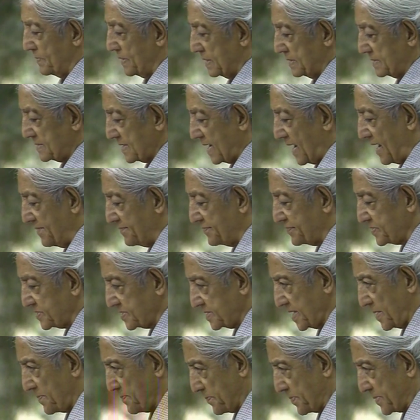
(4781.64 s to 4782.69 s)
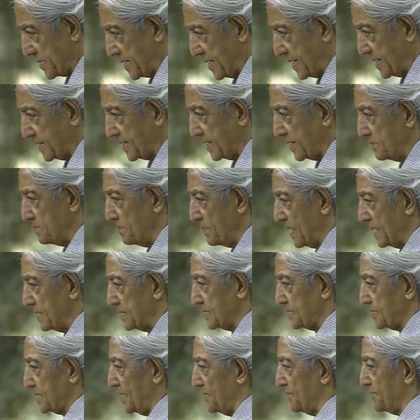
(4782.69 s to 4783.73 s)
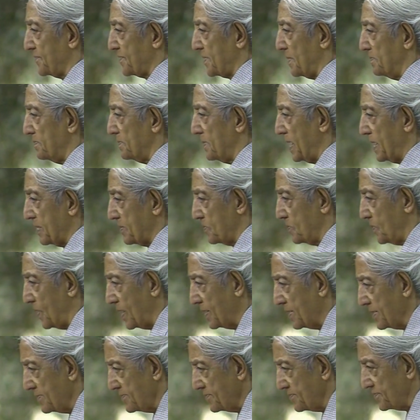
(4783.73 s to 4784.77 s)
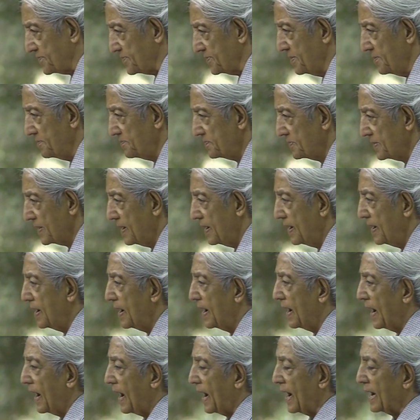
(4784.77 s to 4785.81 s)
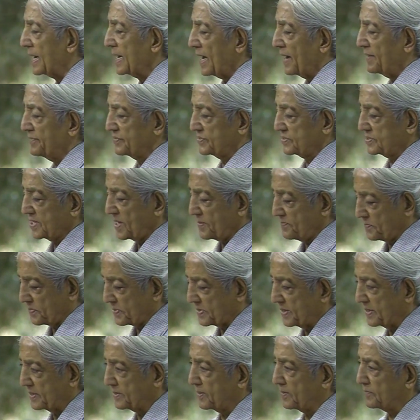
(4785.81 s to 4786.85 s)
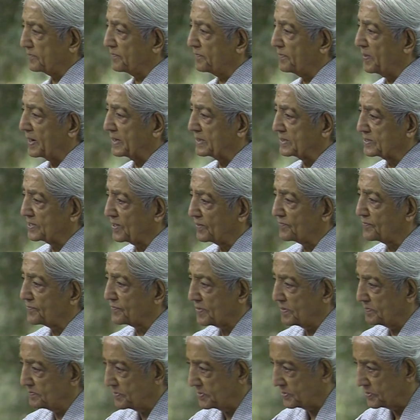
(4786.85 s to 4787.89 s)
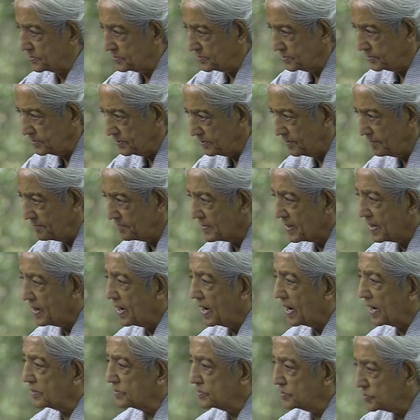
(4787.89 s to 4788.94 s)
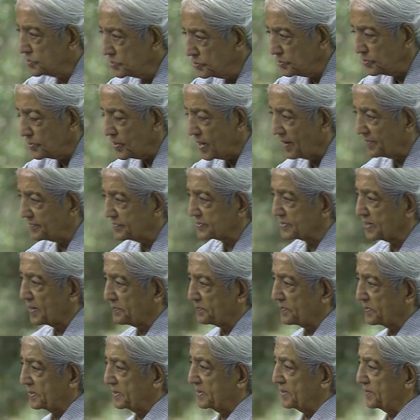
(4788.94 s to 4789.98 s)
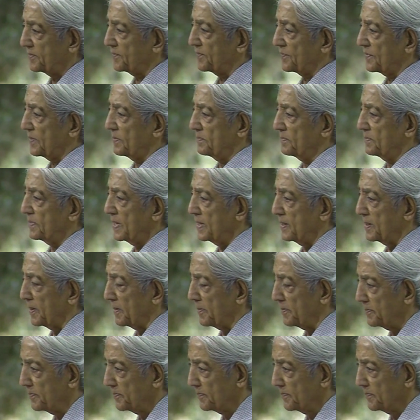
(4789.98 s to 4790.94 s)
means I have separated myself from my wife, and I have separated myself from you, and you have separated from me.